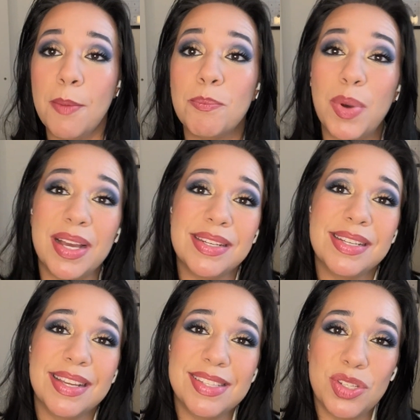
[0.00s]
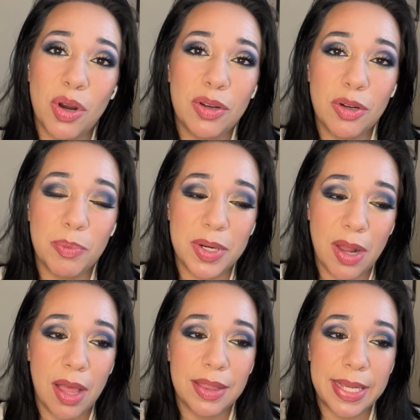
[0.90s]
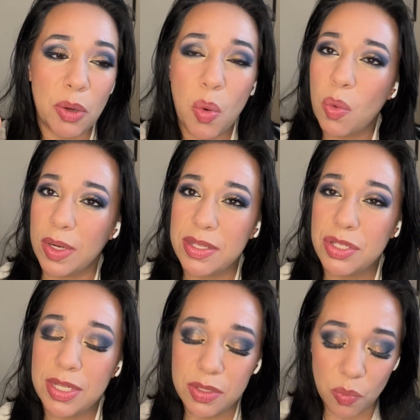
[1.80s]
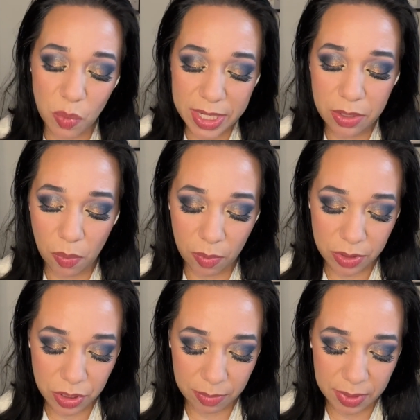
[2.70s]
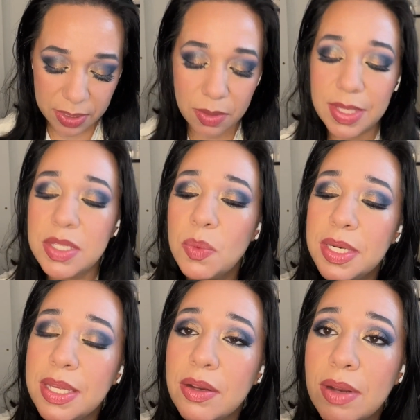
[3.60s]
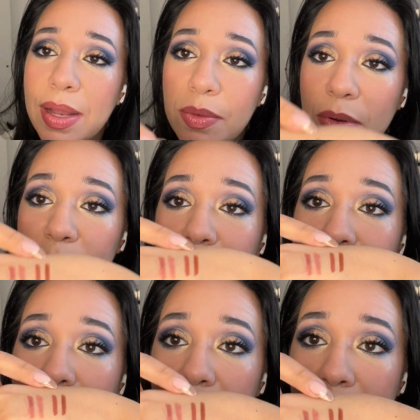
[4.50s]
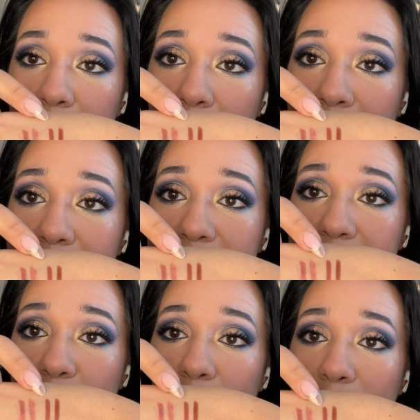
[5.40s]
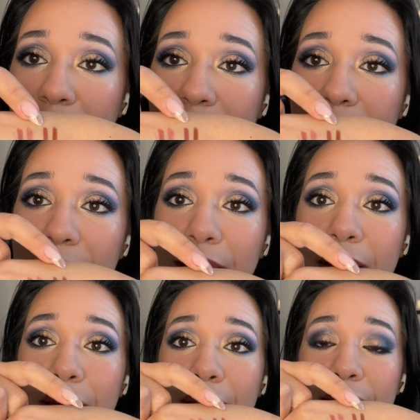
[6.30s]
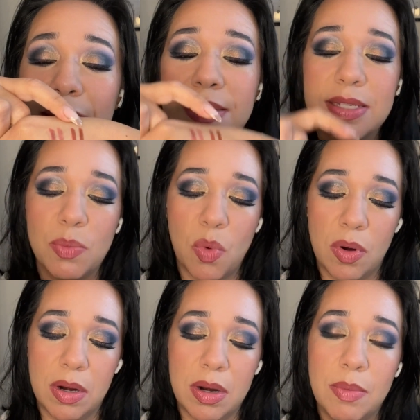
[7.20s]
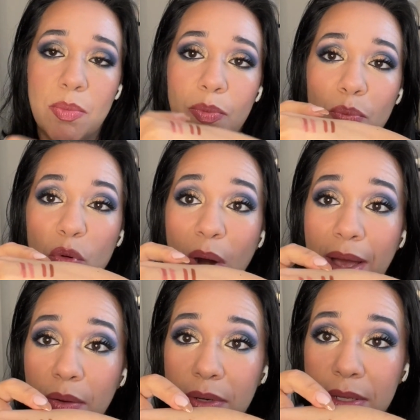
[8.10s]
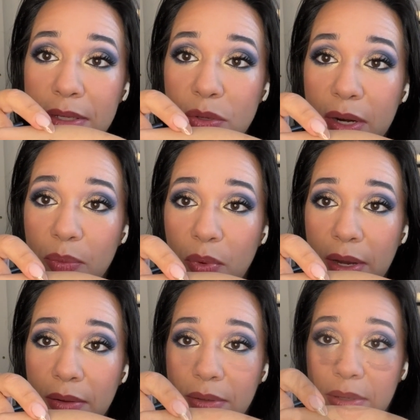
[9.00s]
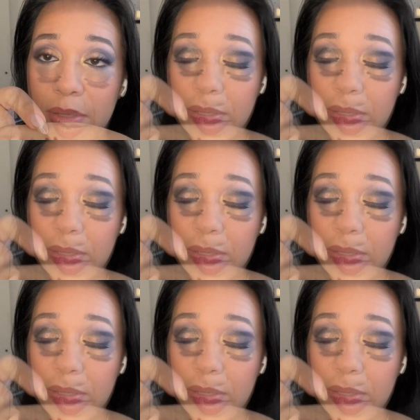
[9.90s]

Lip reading: But it's darker, but not like orange. It doesn't read orange on me. So this one here, I don't know if you can tell on camera, this is more pink. This is more brown, straight up brown.